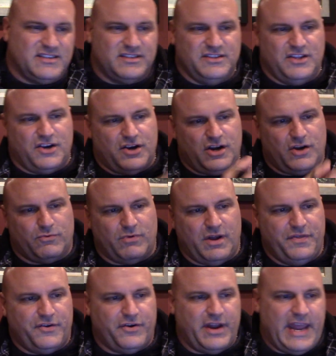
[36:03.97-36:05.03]
and they're going to
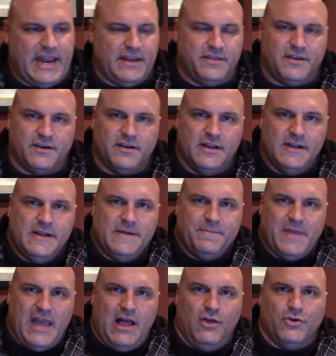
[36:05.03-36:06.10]
run their
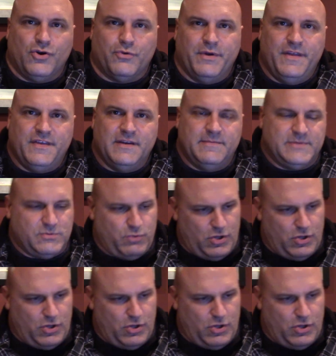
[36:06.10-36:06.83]
algorithms.